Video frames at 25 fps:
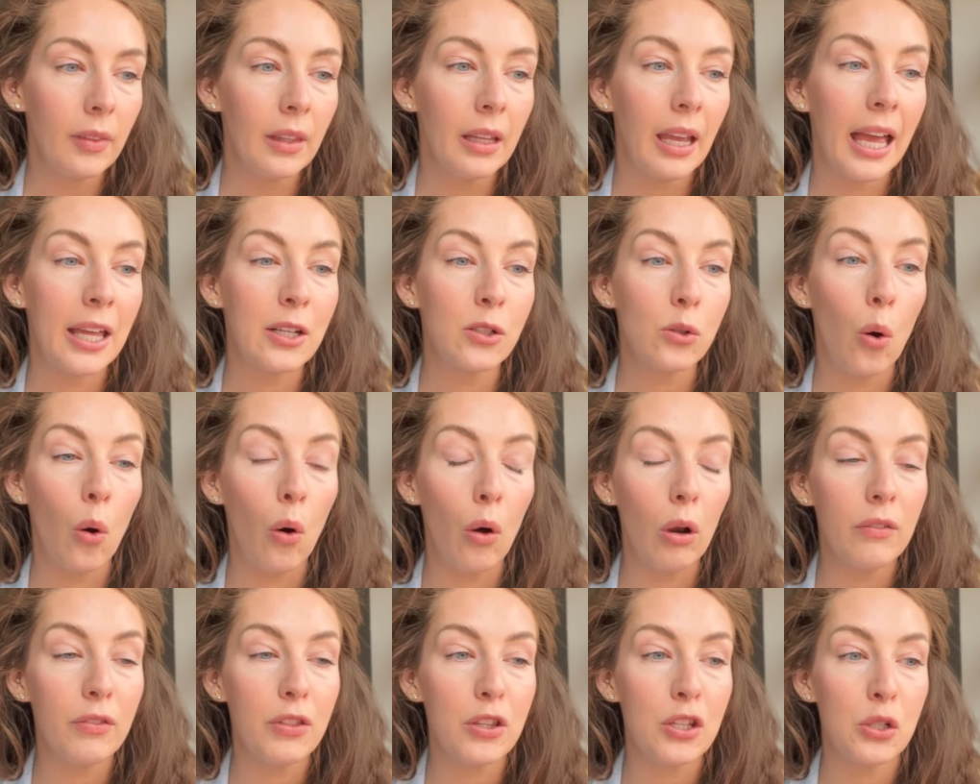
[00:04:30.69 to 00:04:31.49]
And
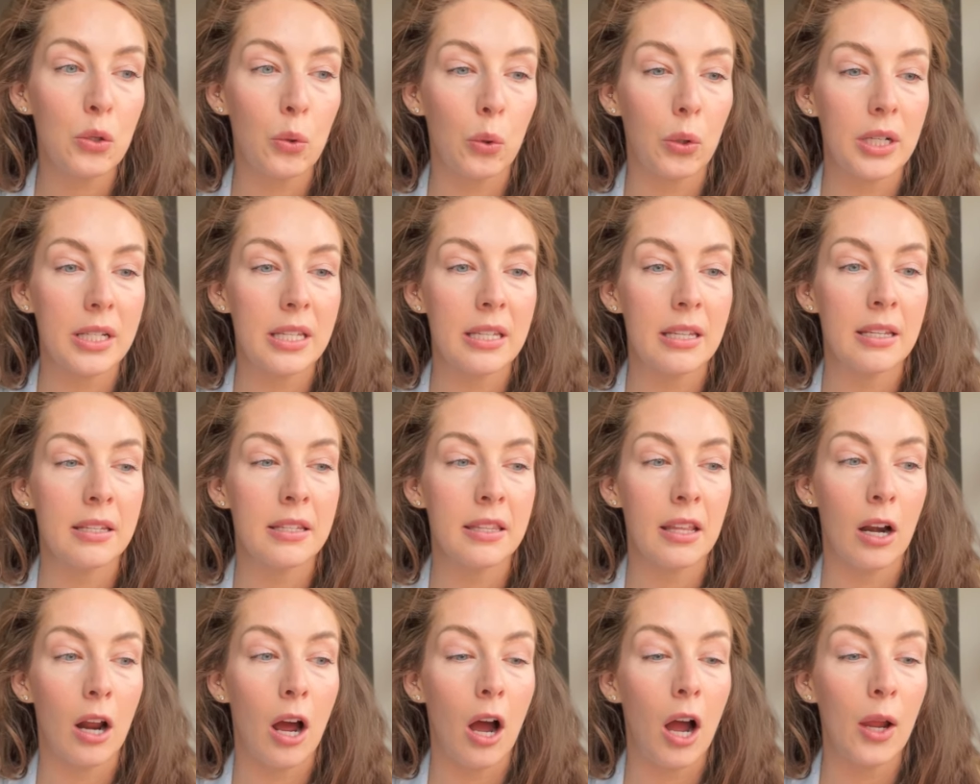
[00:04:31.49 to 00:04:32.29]
all of the sources
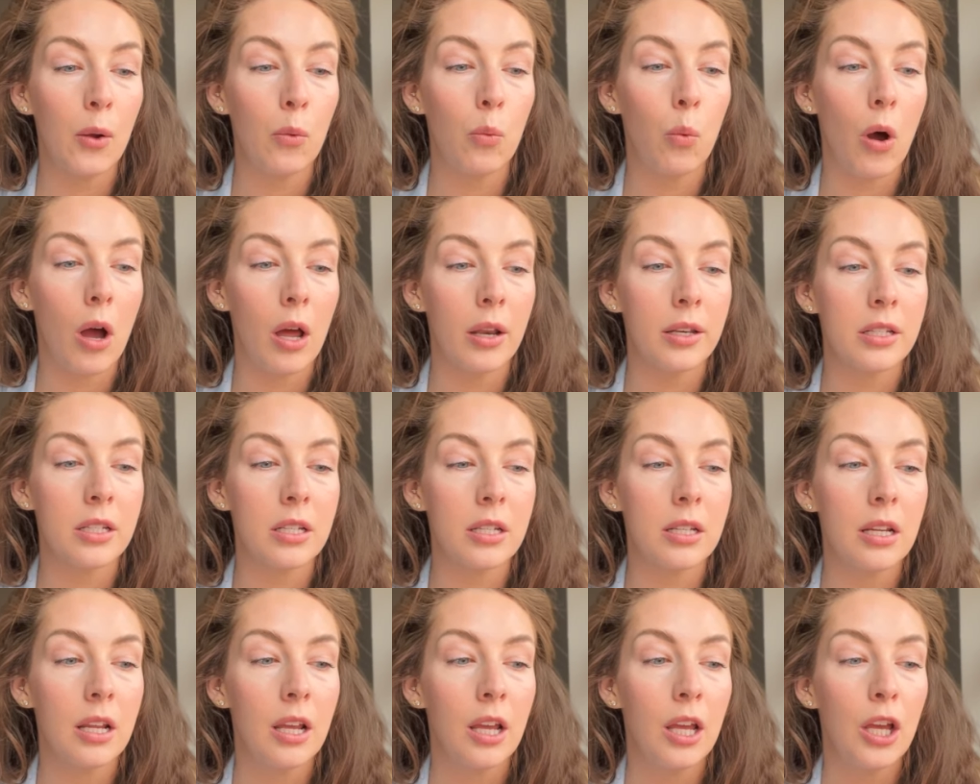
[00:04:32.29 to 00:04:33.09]
that I
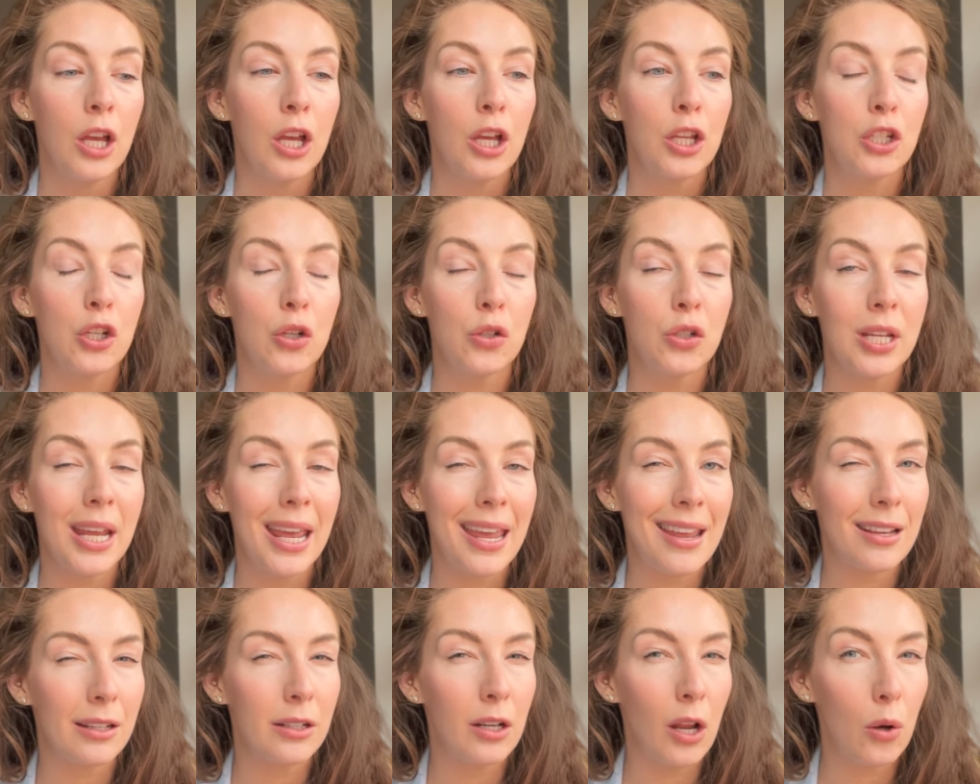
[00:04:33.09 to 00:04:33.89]
want to
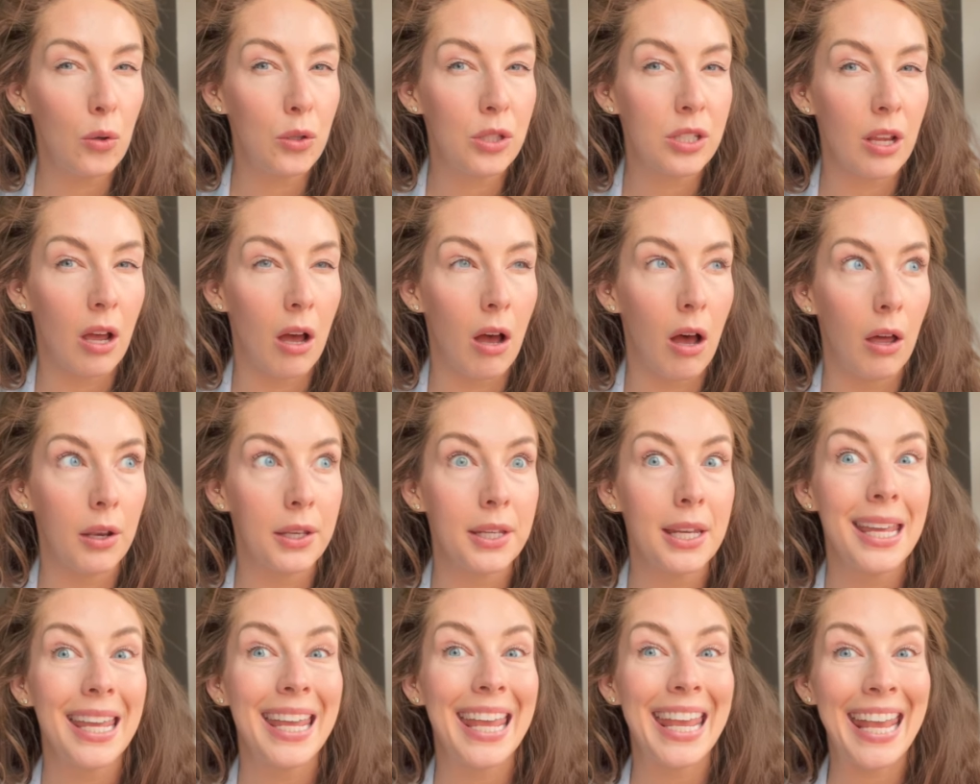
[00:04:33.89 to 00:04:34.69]
take notes on
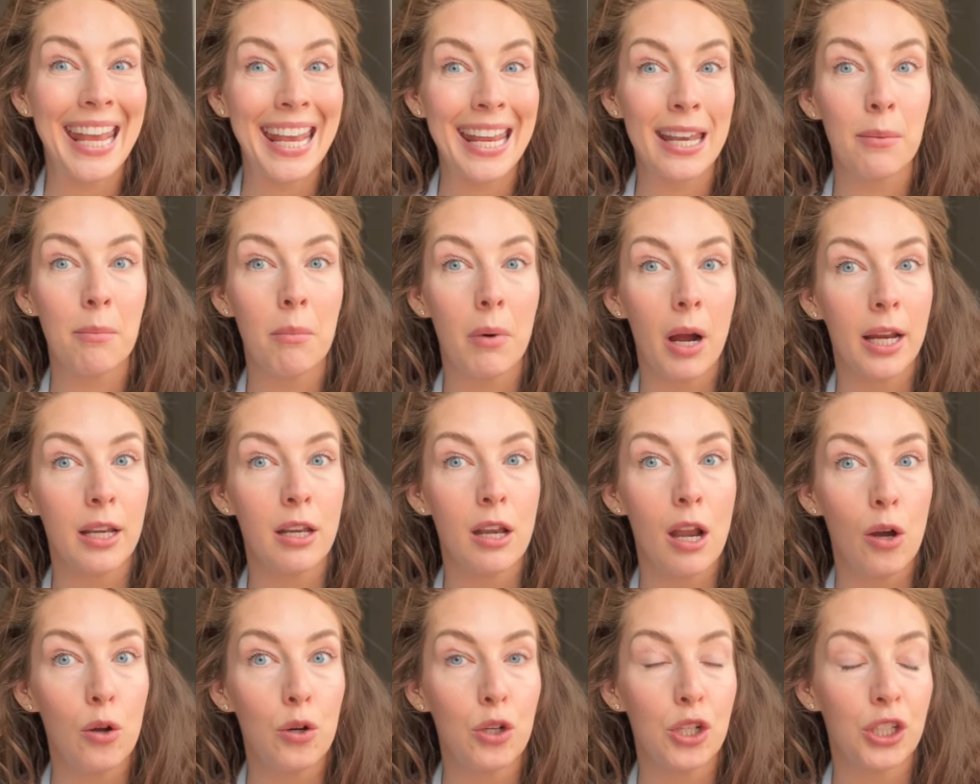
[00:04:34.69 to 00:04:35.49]
in my
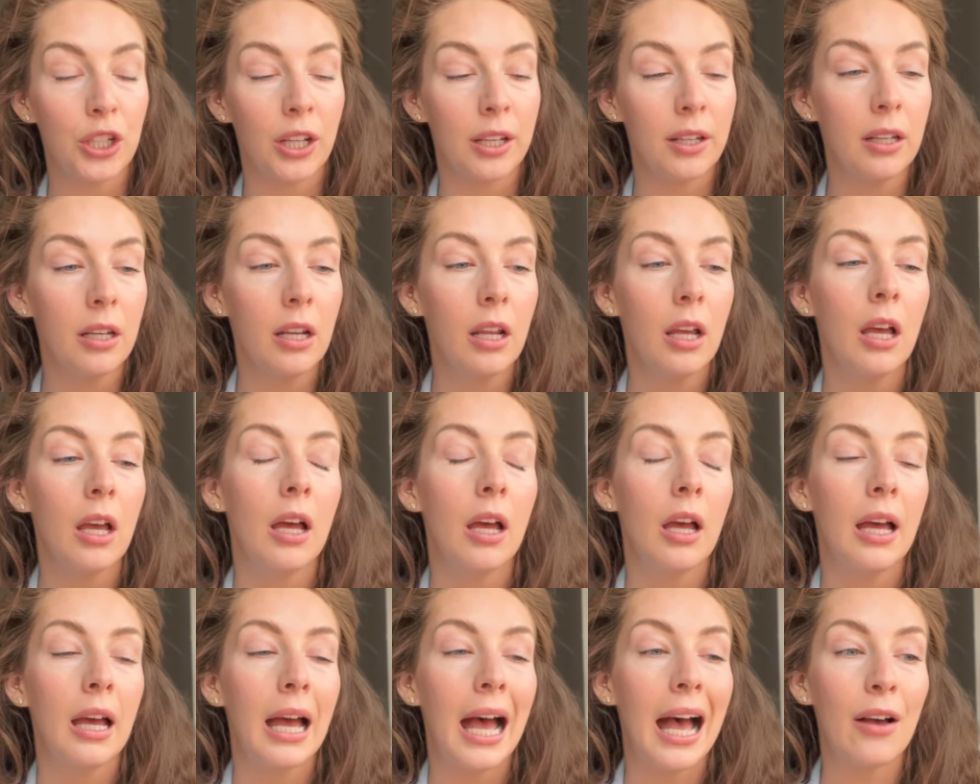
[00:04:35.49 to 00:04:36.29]
Notion
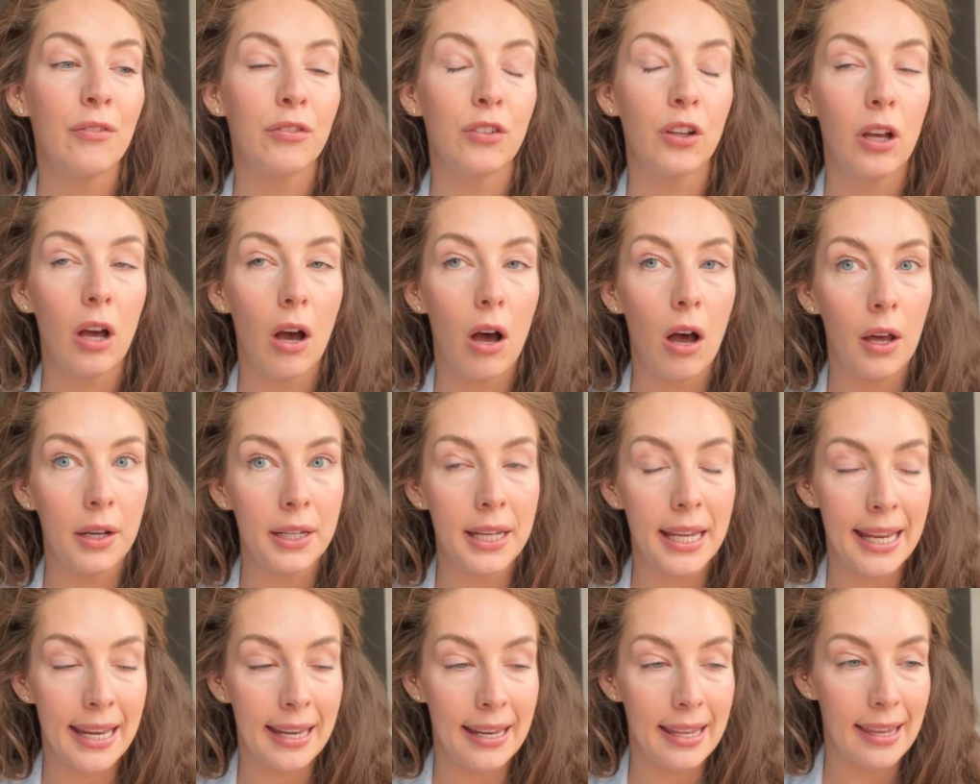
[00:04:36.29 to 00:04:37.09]
have gone
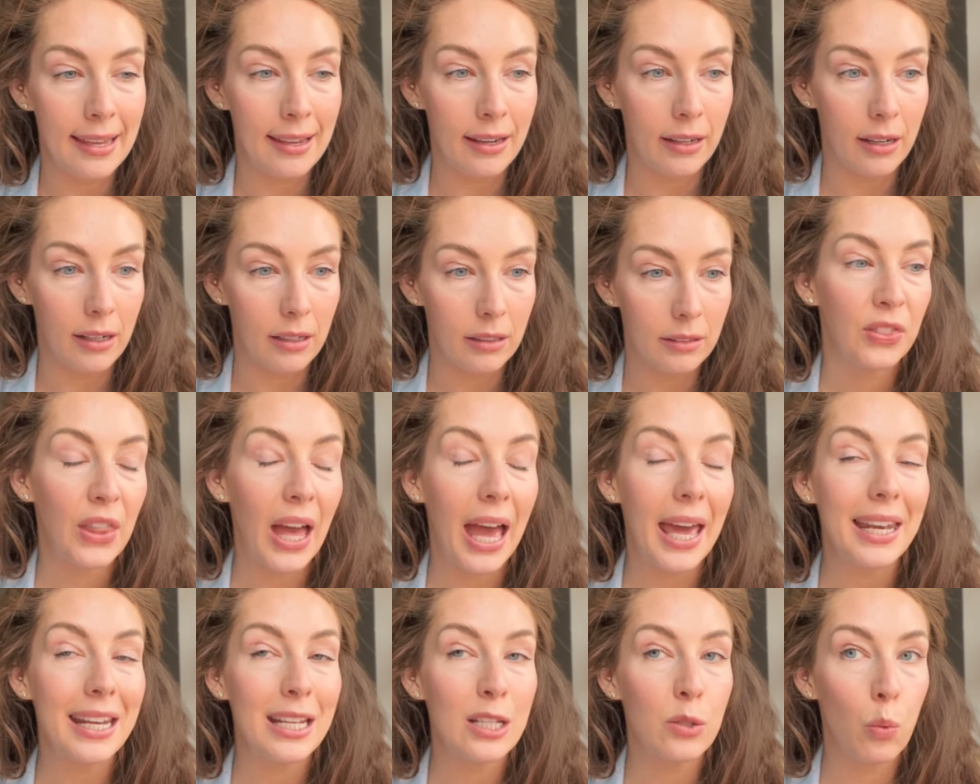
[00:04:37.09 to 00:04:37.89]
in here.
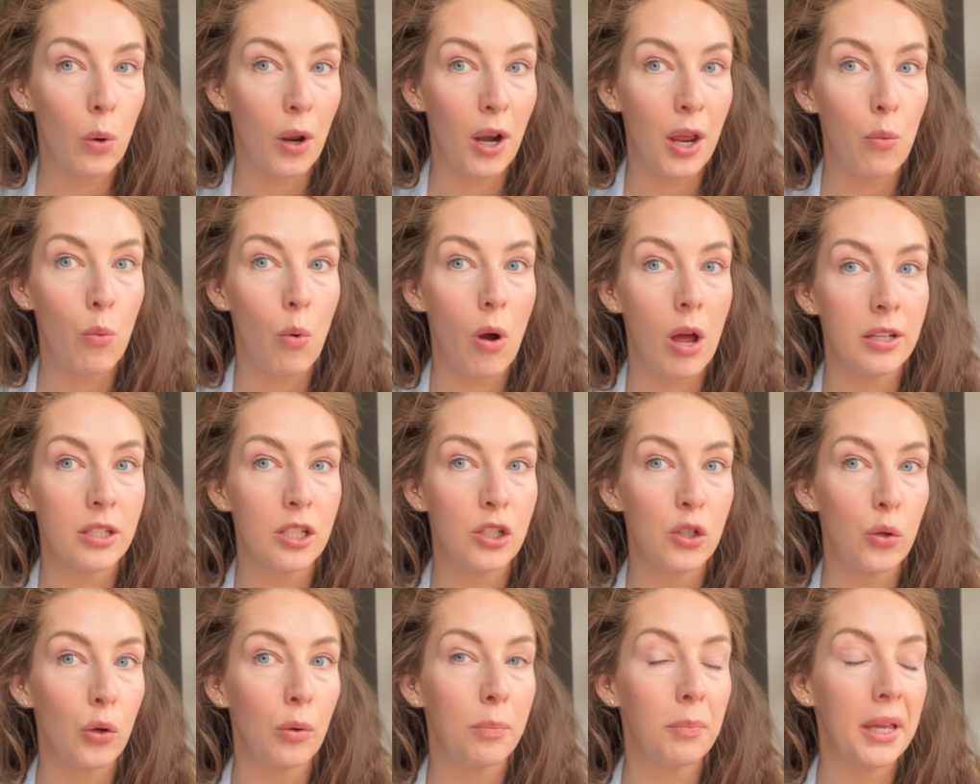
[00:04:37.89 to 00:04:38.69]
That is what I want
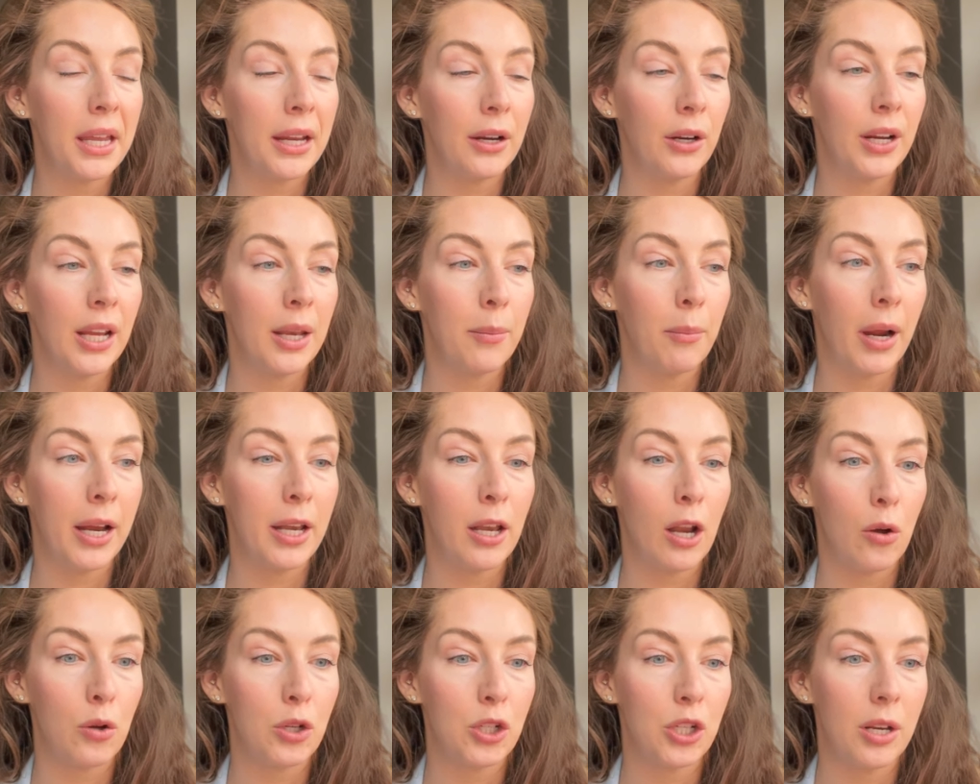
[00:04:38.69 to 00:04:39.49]
to appear in my
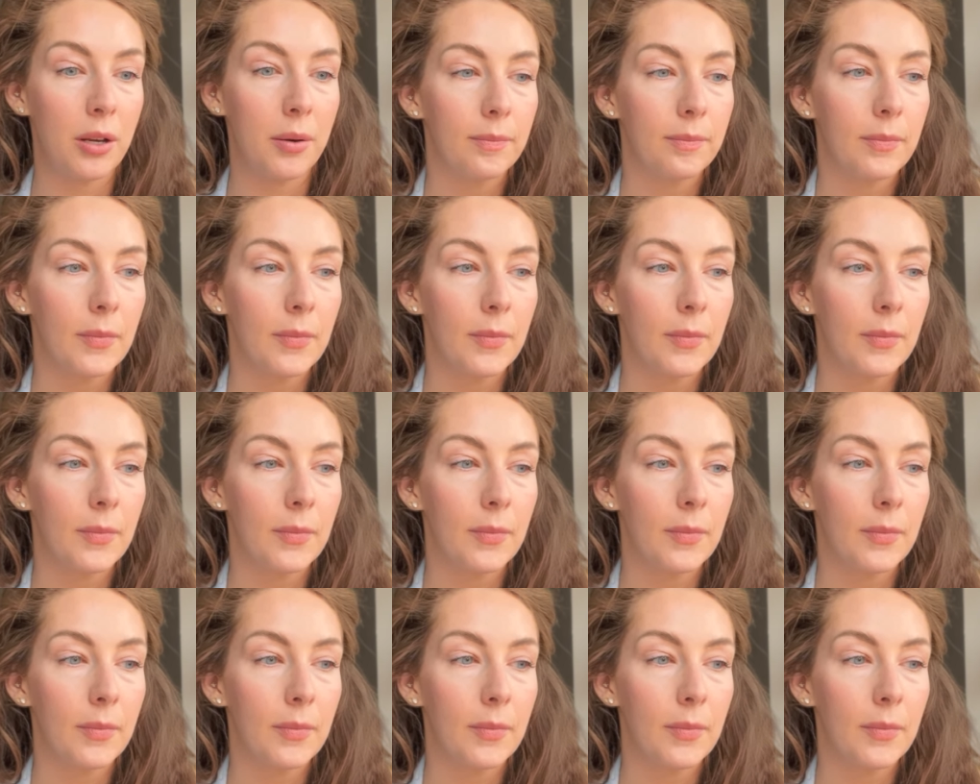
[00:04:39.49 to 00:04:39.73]
Notion.